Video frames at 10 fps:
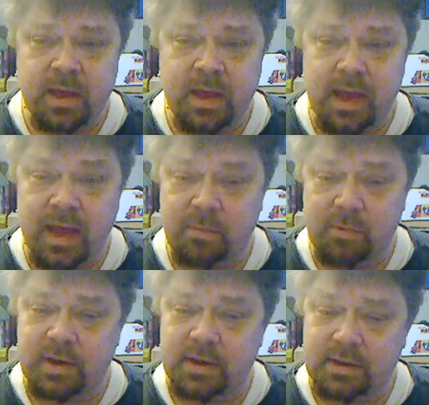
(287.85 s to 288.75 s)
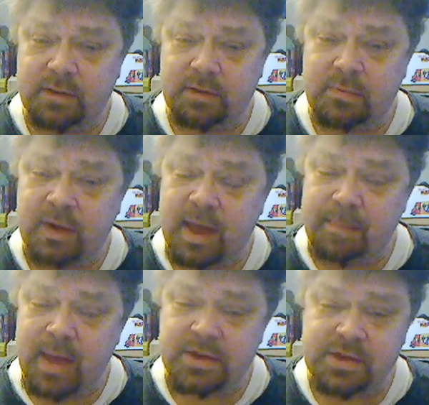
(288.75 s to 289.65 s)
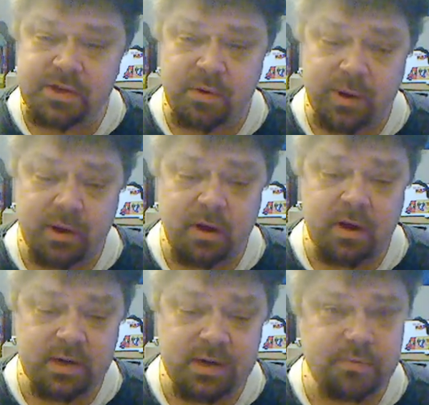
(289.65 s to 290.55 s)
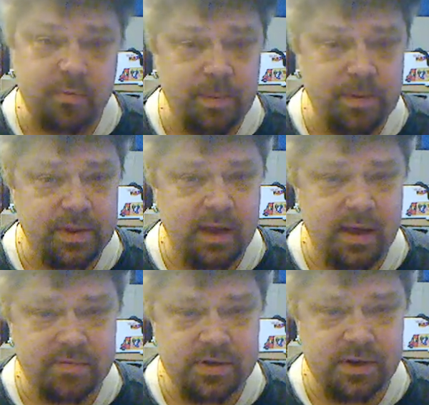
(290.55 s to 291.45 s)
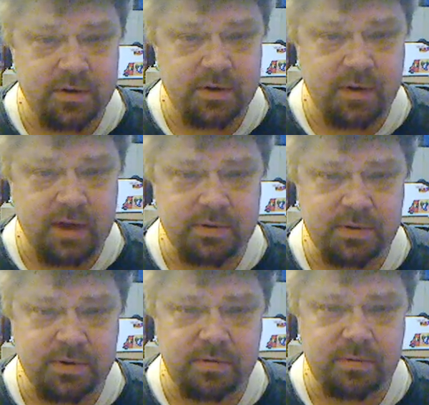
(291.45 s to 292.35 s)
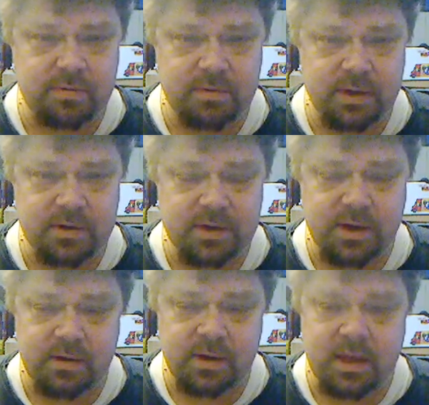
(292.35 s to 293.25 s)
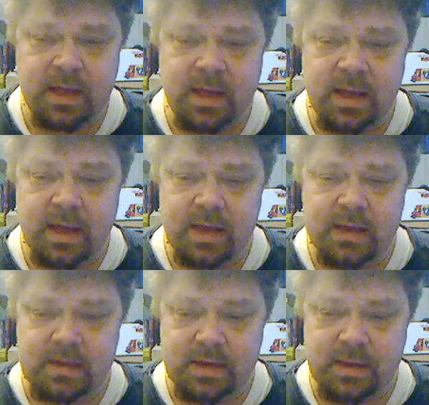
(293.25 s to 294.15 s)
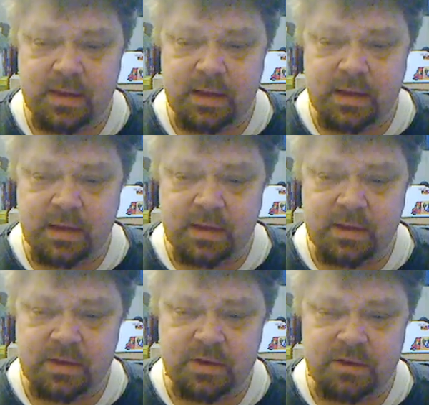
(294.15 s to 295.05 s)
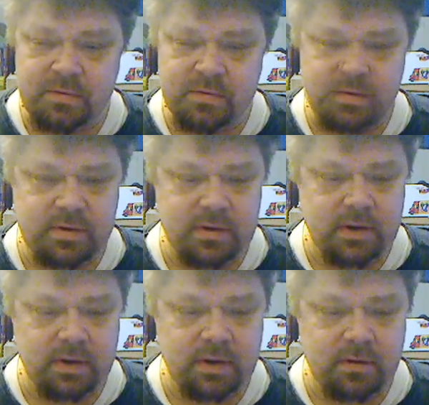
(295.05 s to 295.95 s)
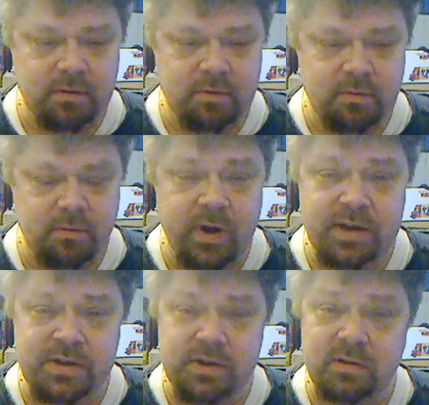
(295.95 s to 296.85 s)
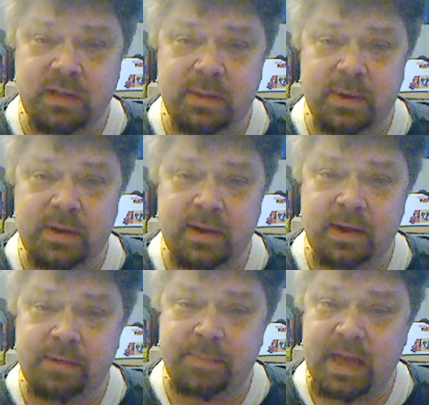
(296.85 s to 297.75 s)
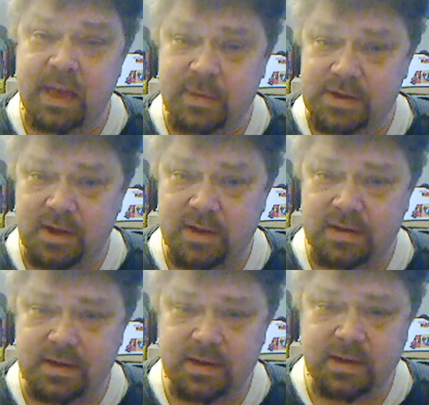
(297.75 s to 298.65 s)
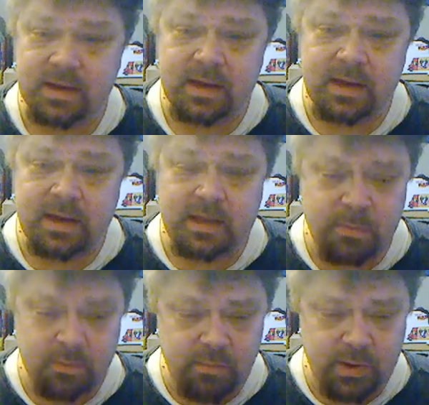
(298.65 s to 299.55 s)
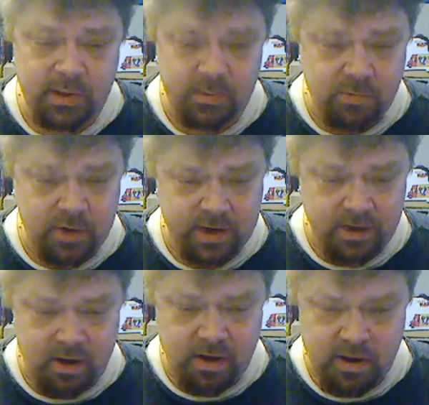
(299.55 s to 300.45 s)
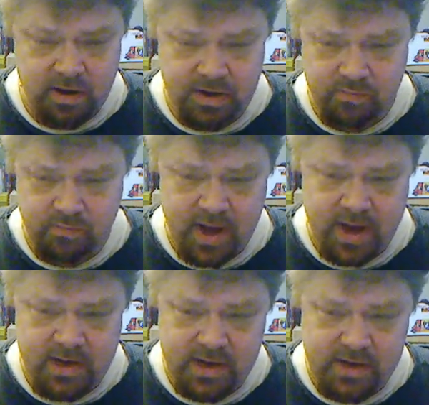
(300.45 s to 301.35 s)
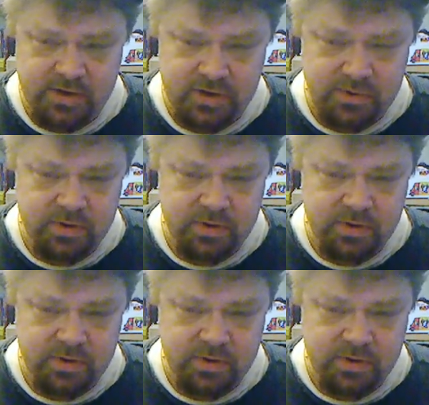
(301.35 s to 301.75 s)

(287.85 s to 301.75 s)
And what I imagine is going on, because remember that I was an undergraduate 2 years ago, is that the students reached their limit and became exhausted. They were really working hard and writing and doing a